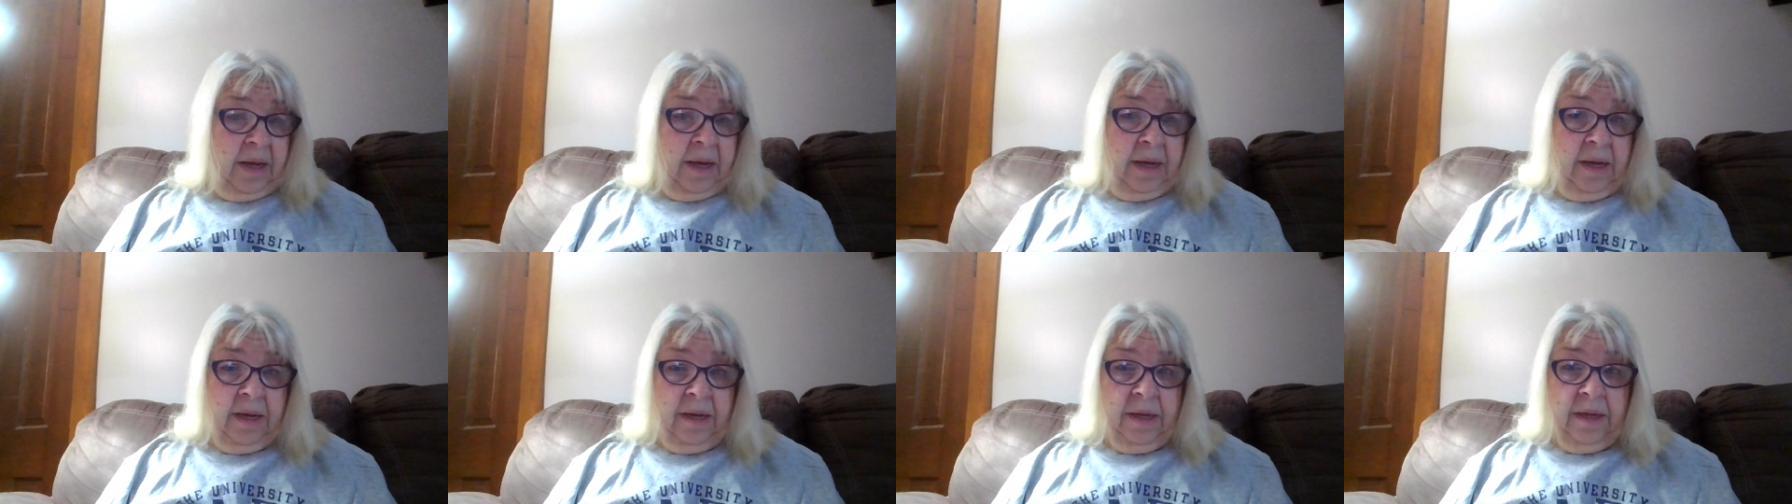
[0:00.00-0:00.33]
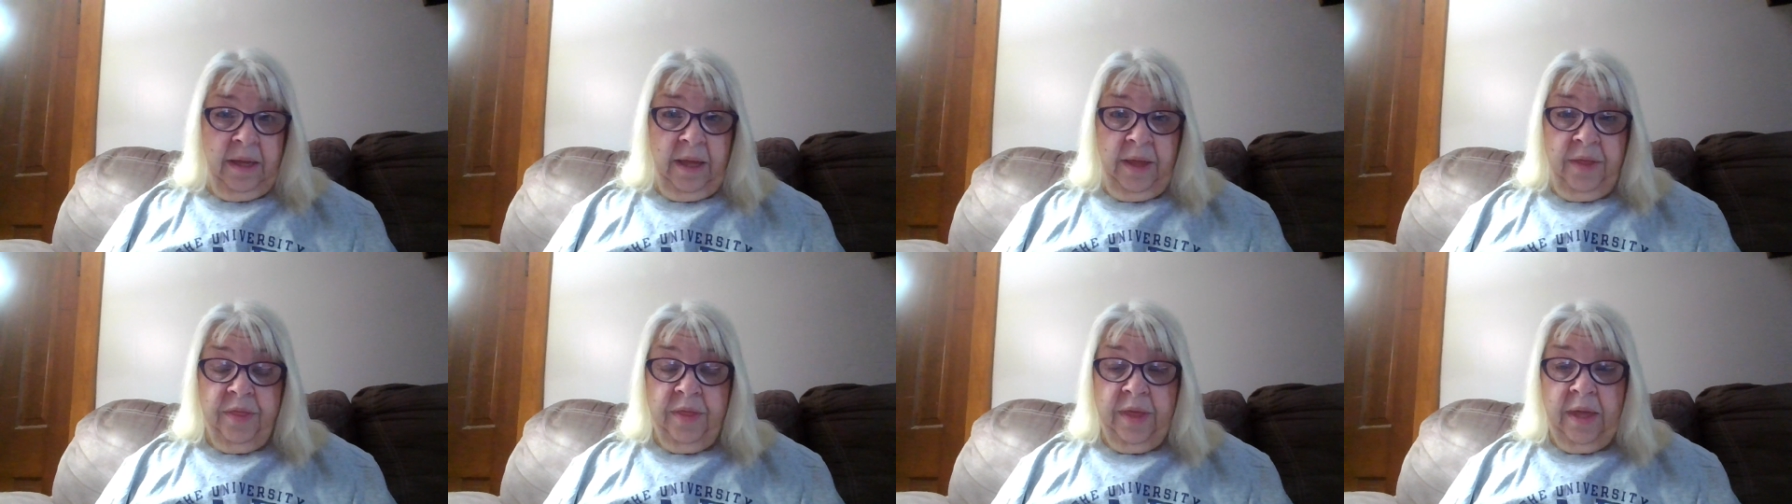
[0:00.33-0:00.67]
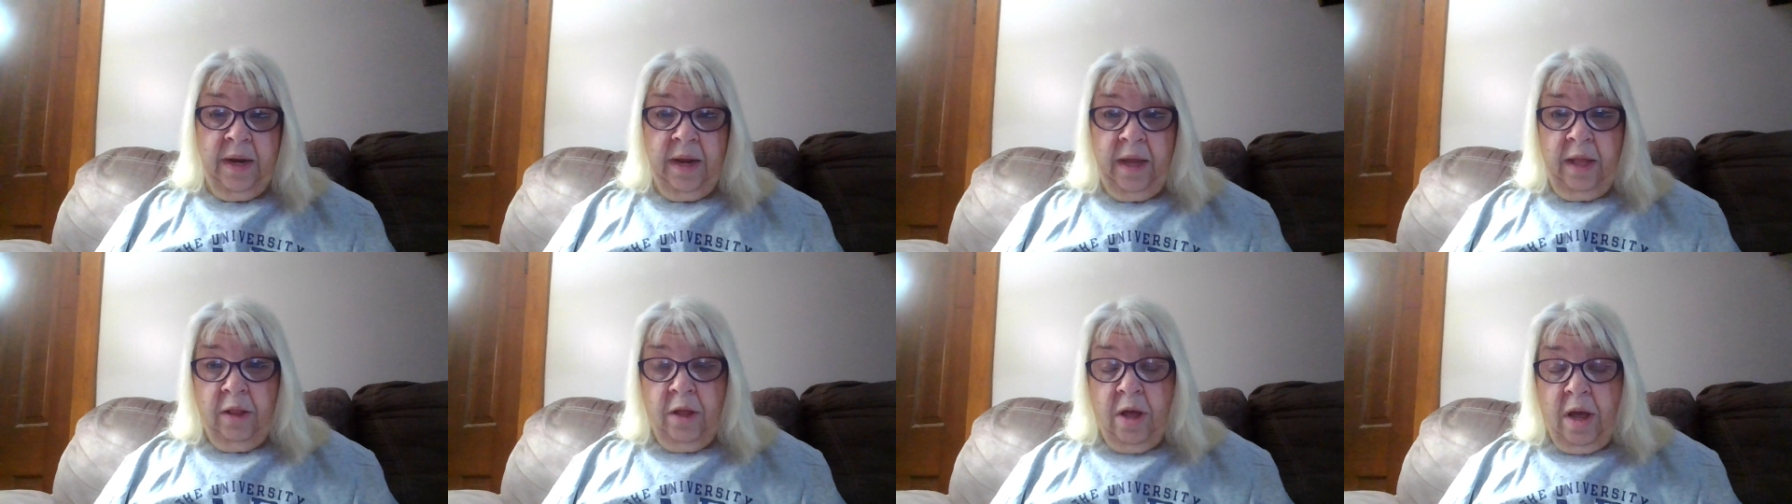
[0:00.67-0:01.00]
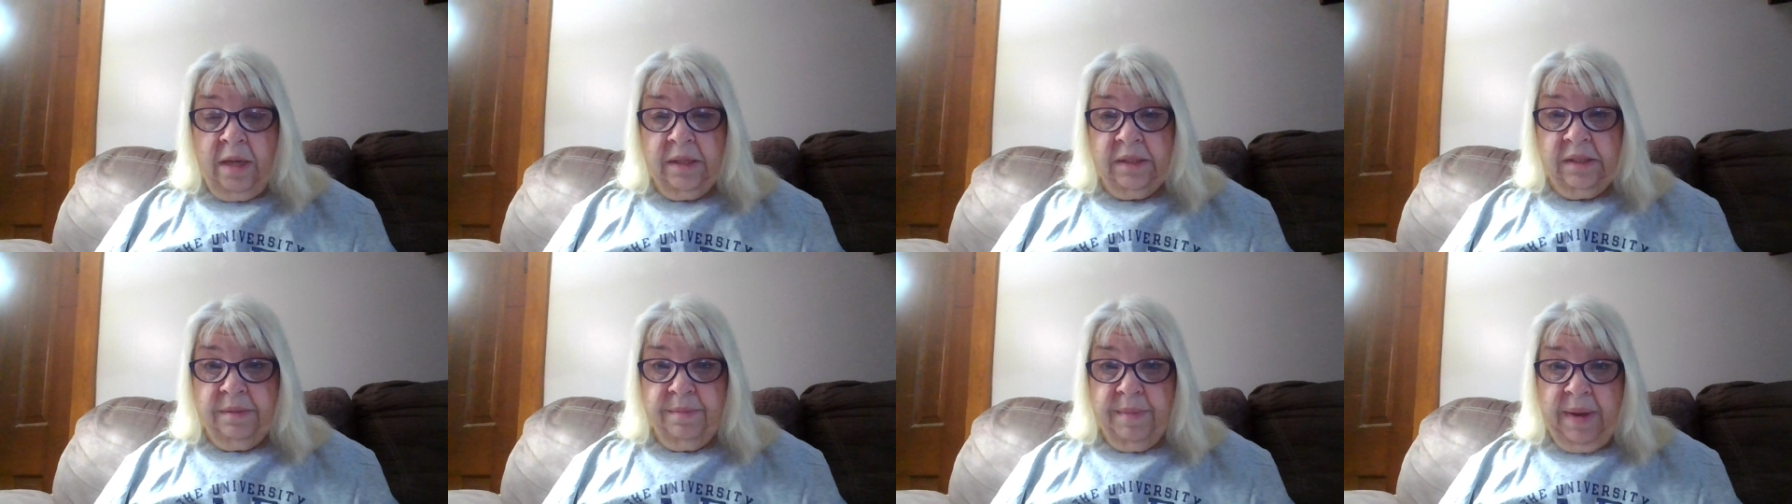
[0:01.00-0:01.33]
Uh, and then I
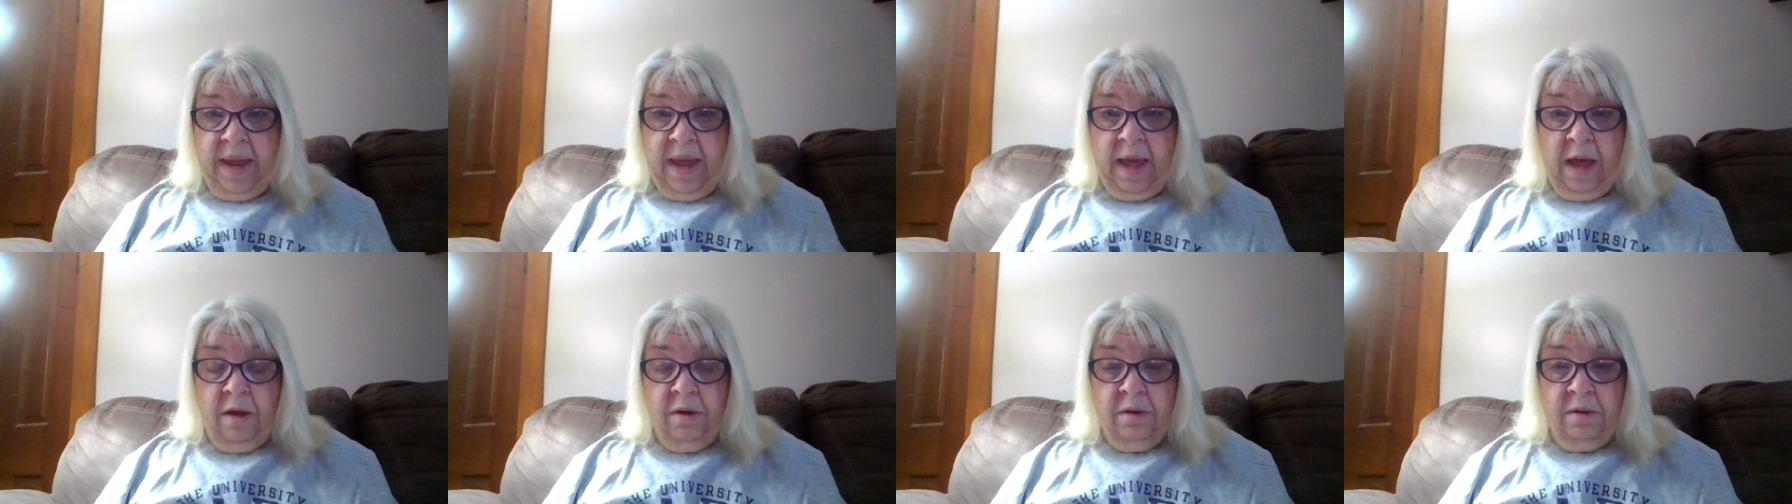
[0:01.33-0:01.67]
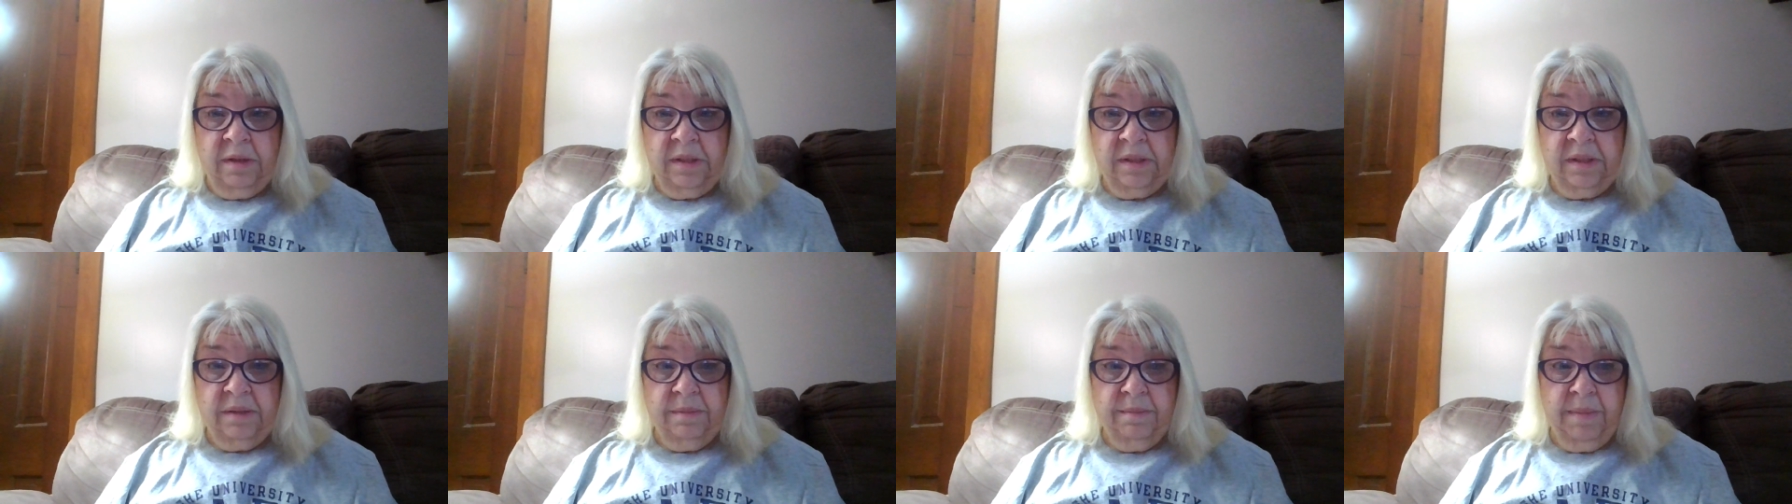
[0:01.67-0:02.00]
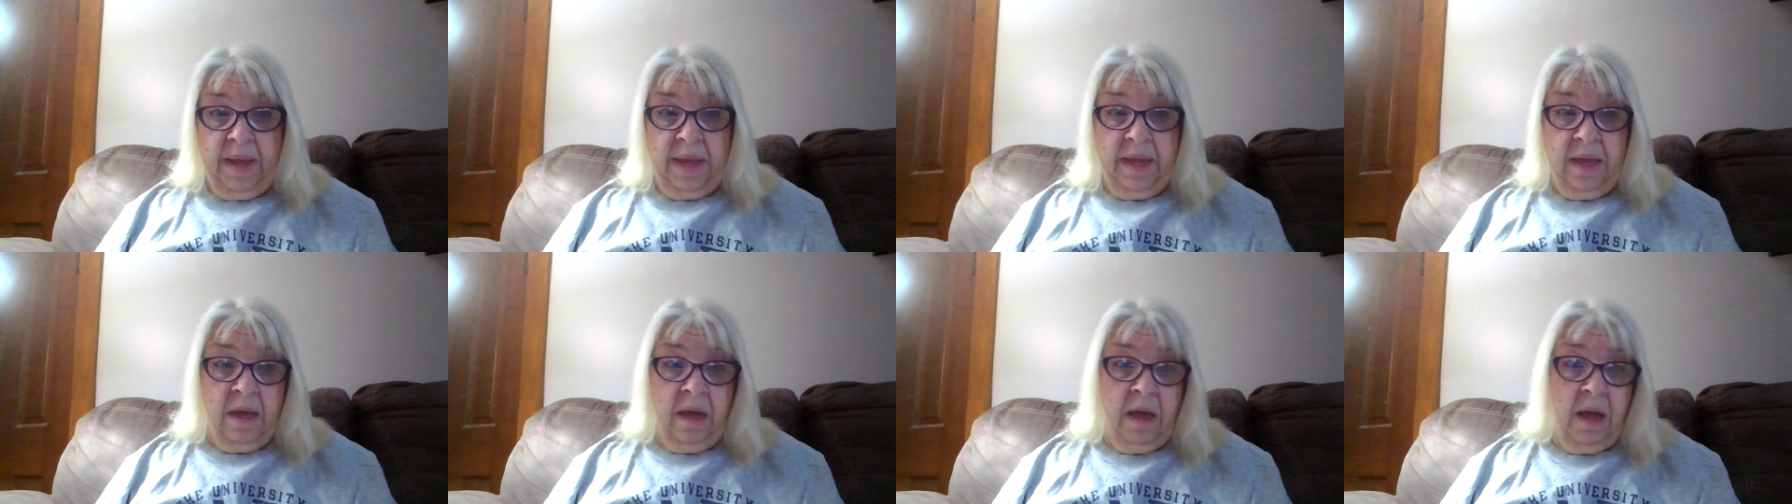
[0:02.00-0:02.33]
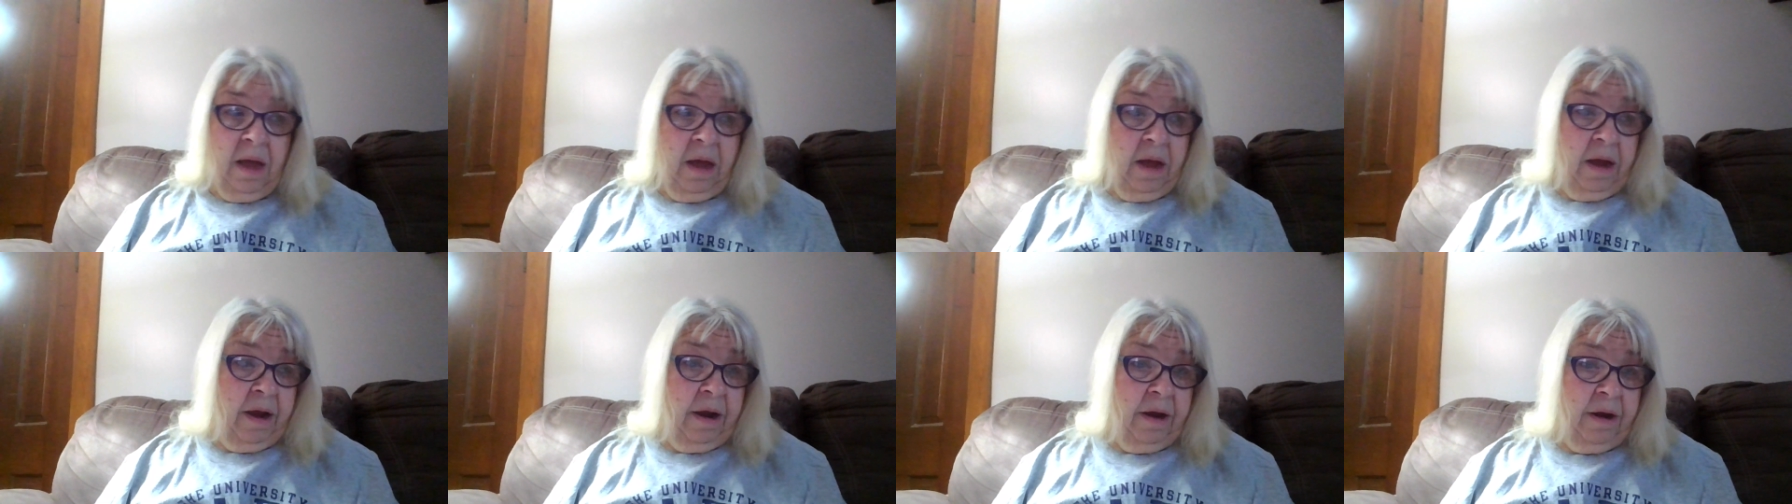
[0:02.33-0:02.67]
lost my house, my
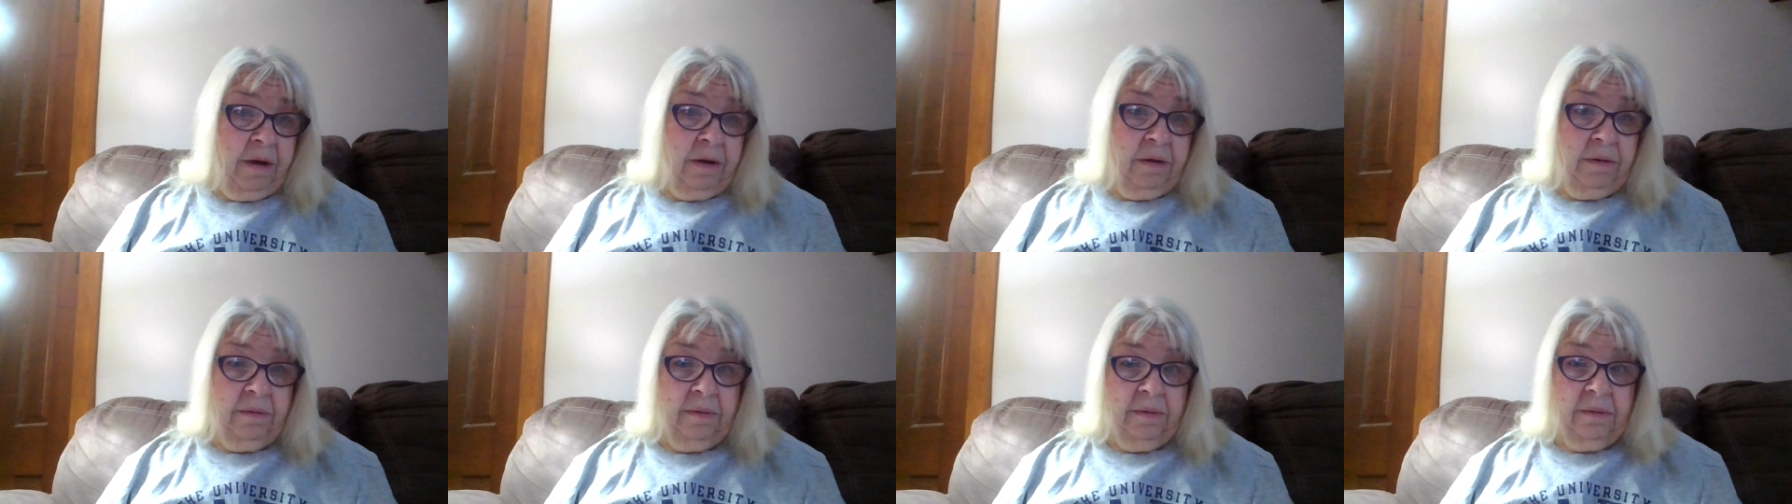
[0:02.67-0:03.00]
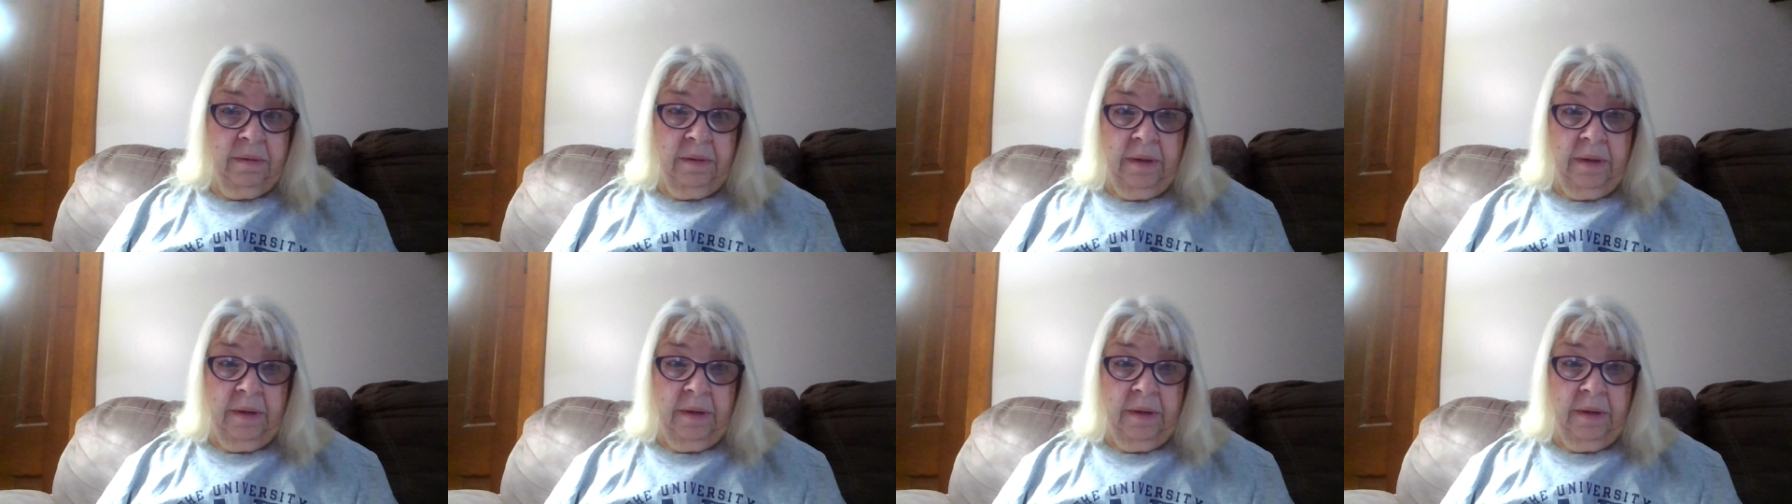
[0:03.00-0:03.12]
car,